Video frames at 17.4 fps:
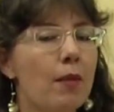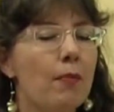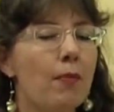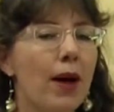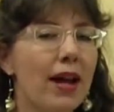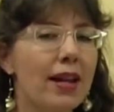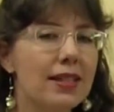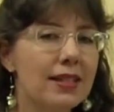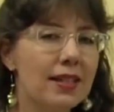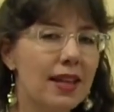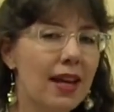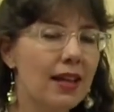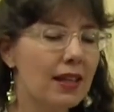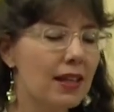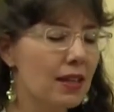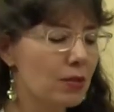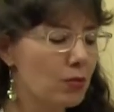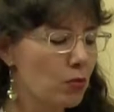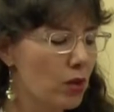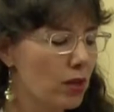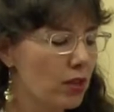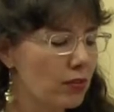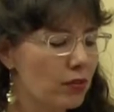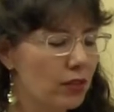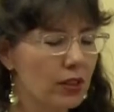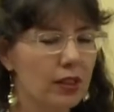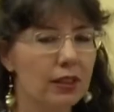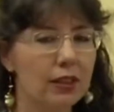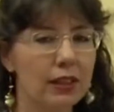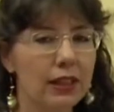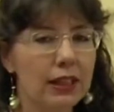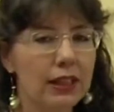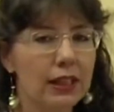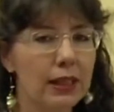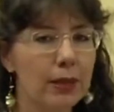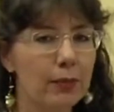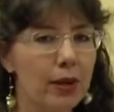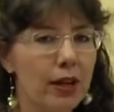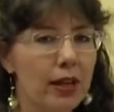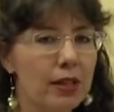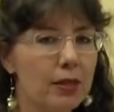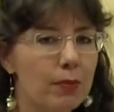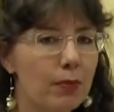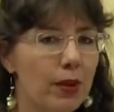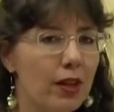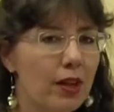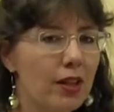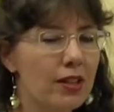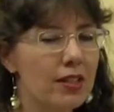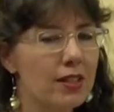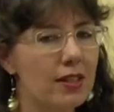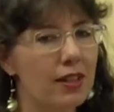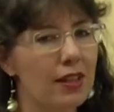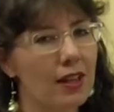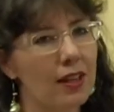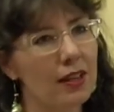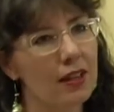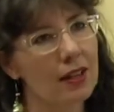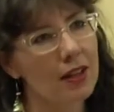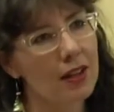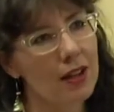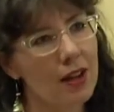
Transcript: by saying these wonderful little limericks because they